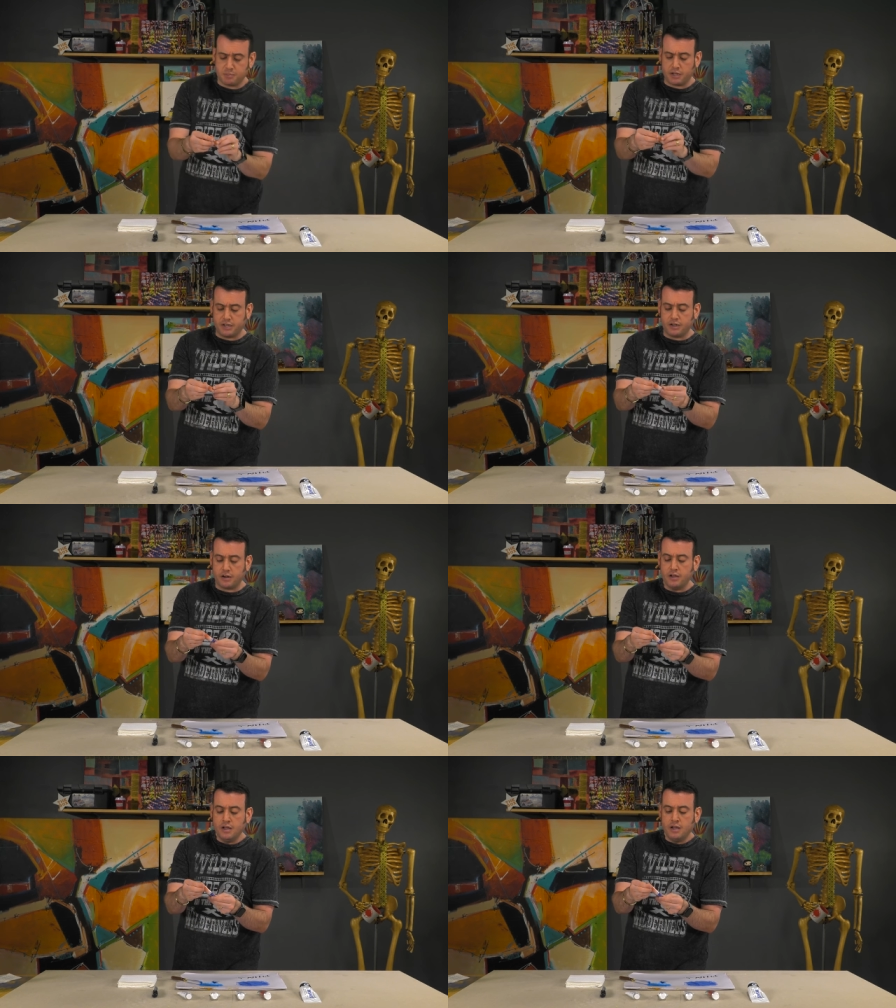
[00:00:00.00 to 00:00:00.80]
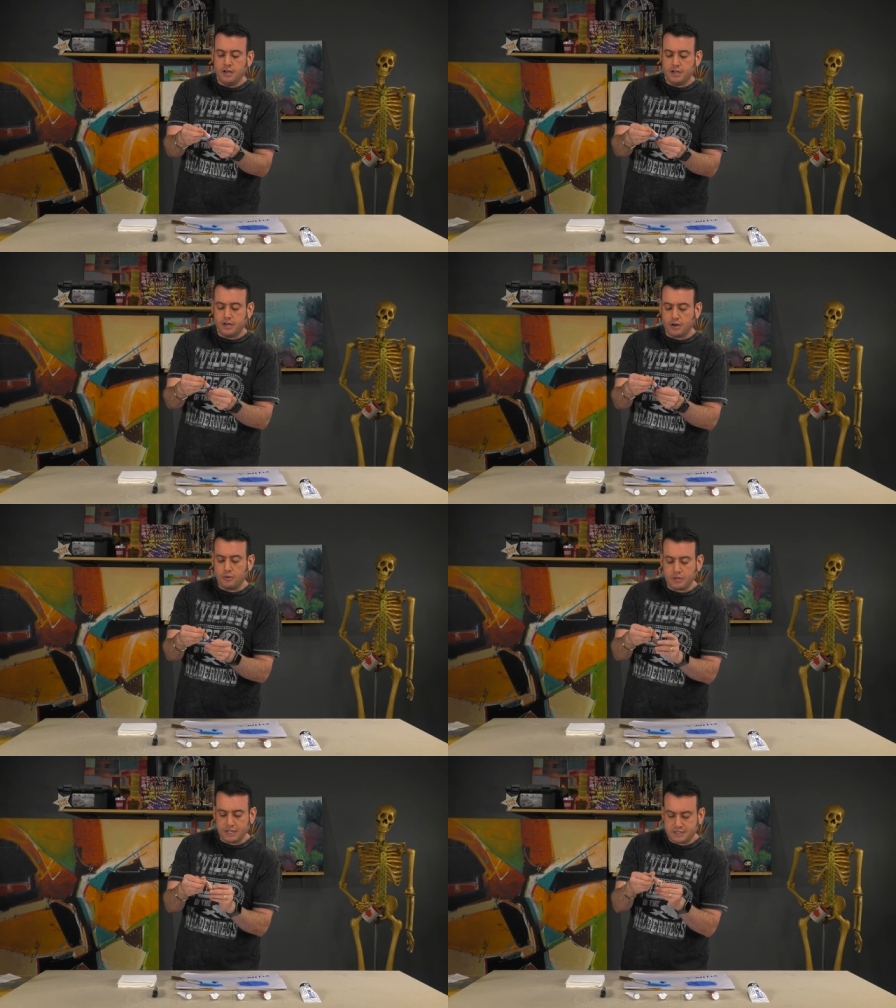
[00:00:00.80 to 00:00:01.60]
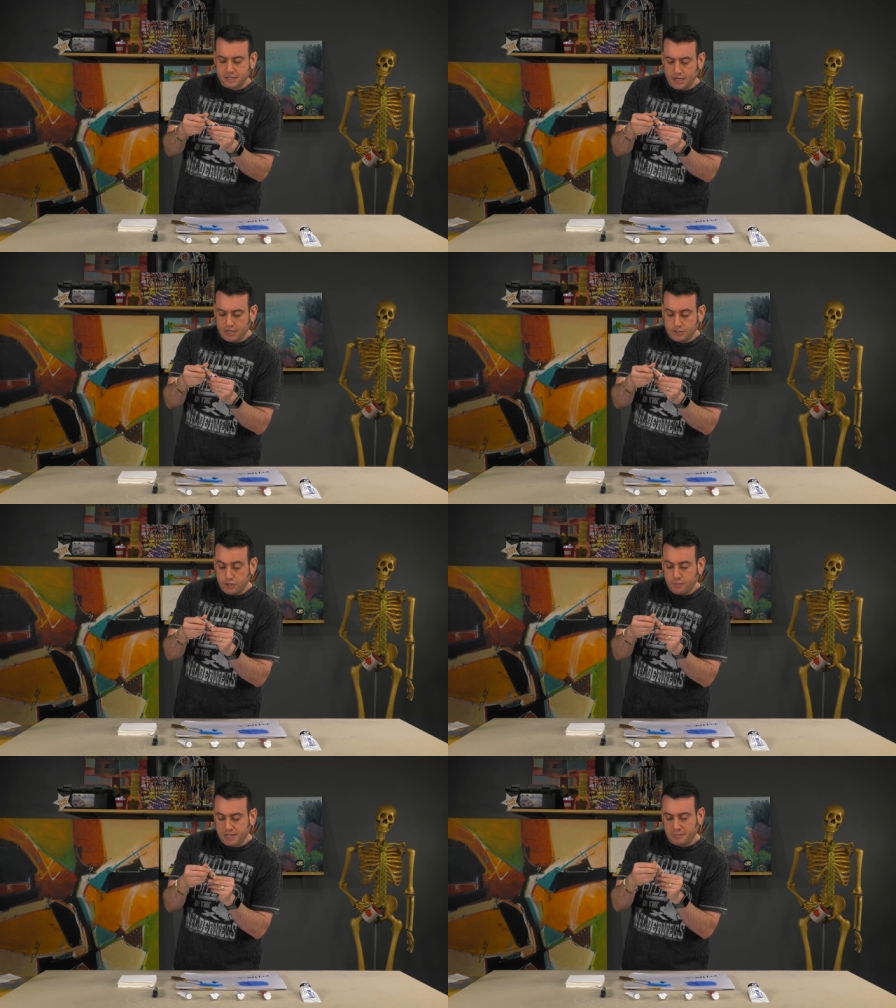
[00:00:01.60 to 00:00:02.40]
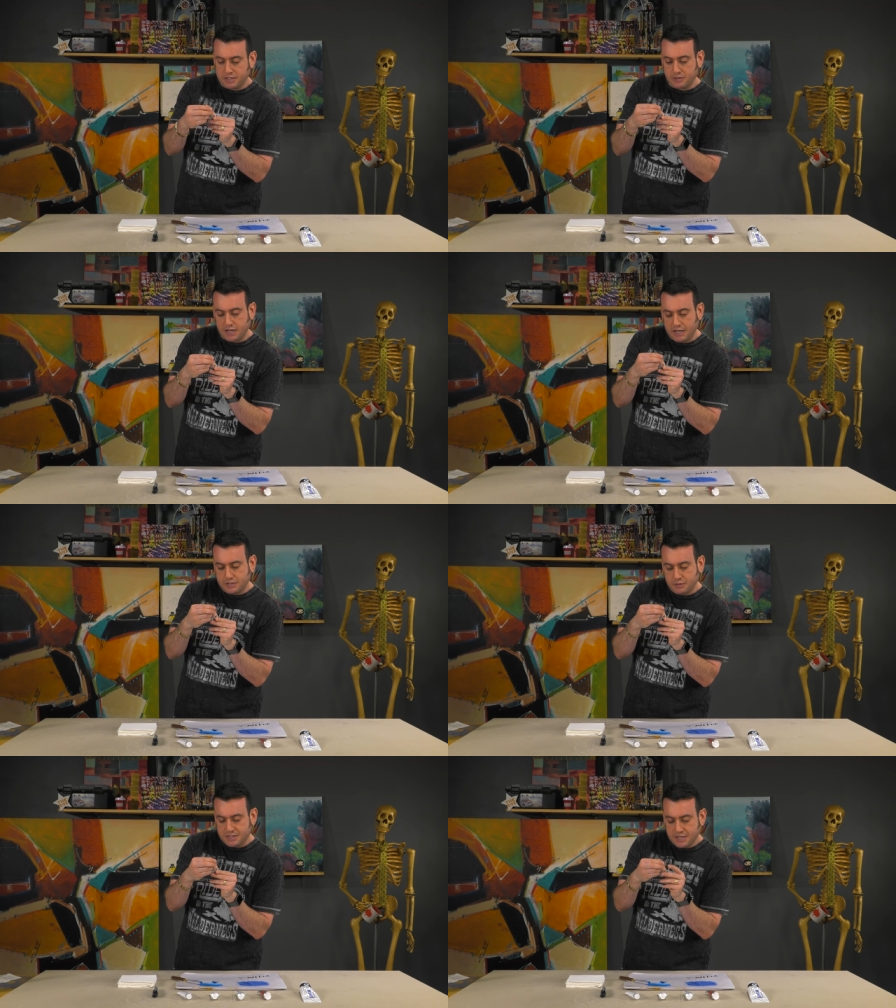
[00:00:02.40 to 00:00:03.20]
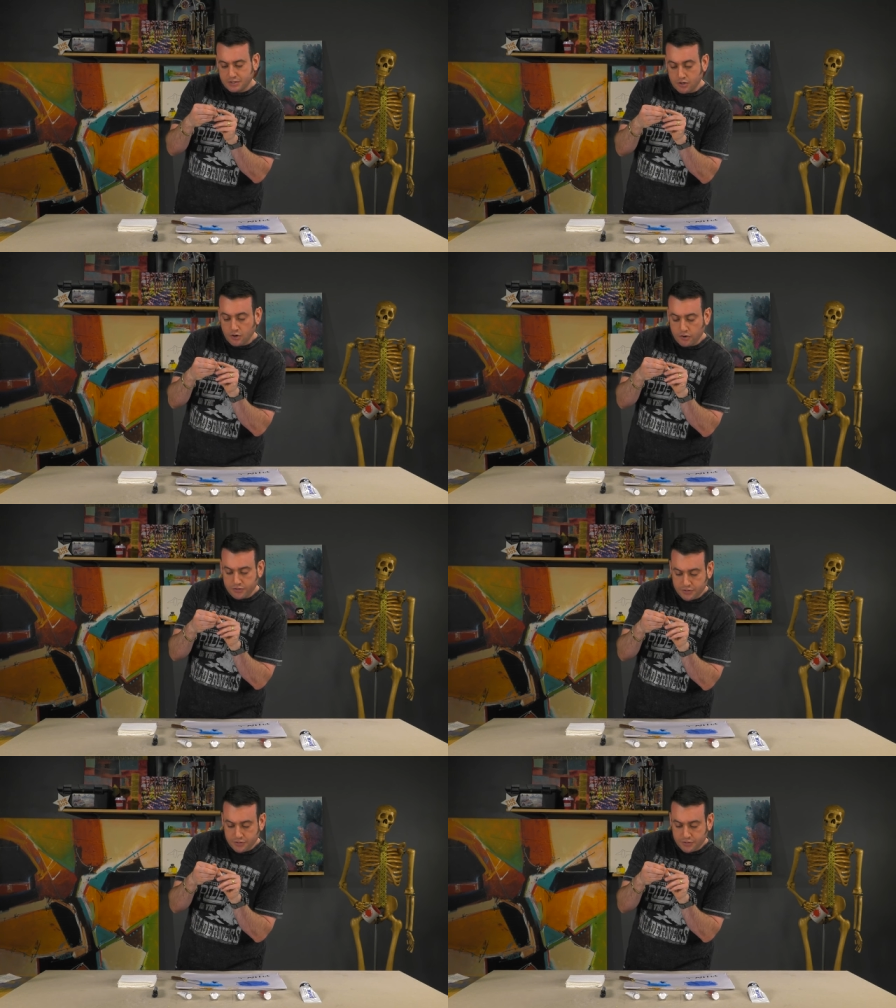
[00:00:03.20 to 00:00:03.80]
blood here, you know, it's uh, two pigments, okay? So it says earth